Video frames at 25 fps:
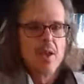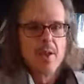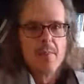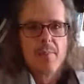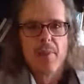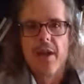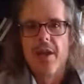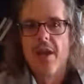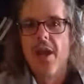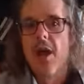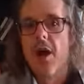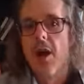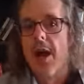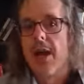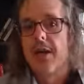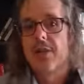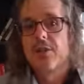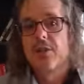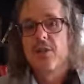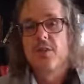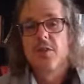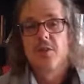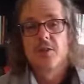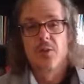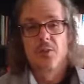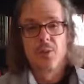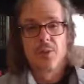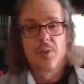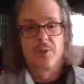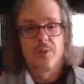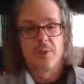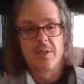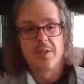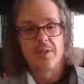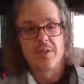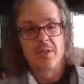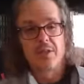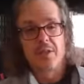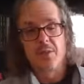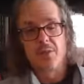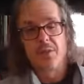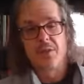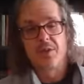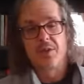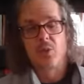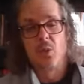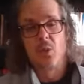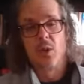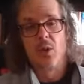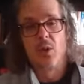But no, actually, there's a real reason that we
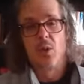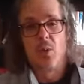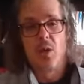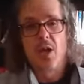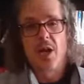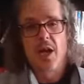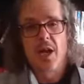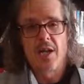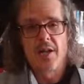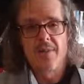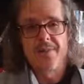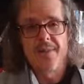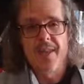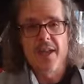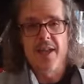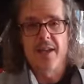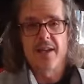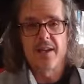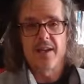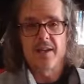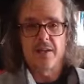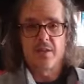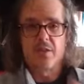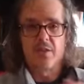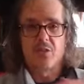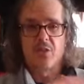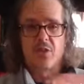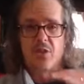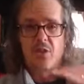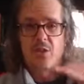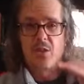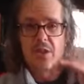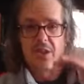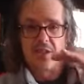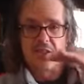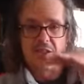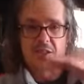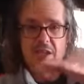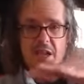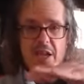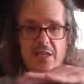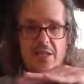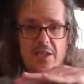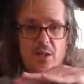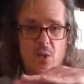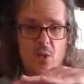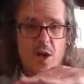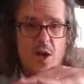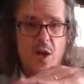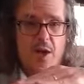swirl wine, and that is to excite
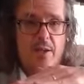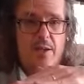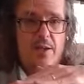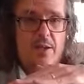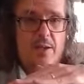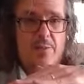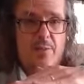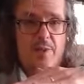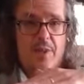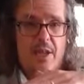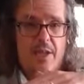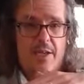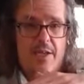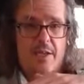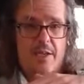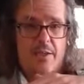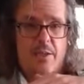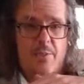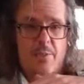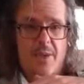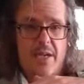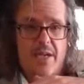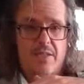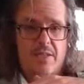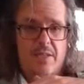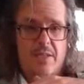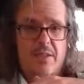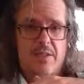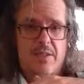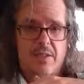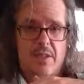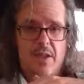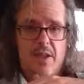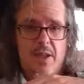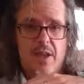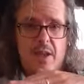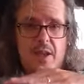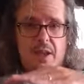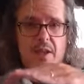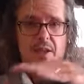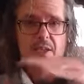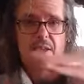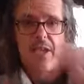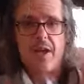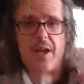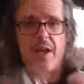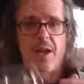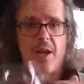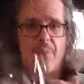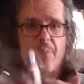the wine on a molecular basis,
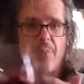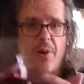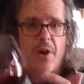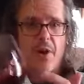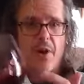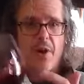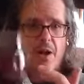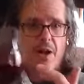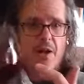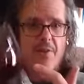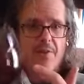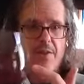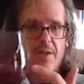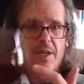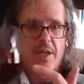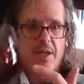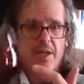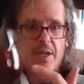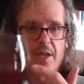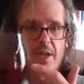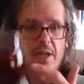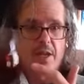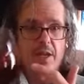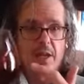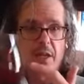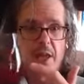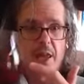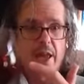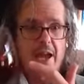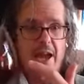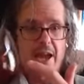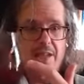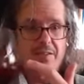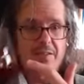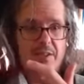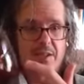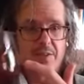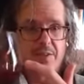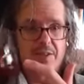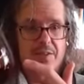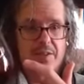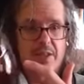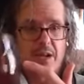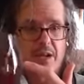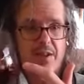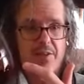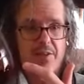get it up on the uh, glass, on the side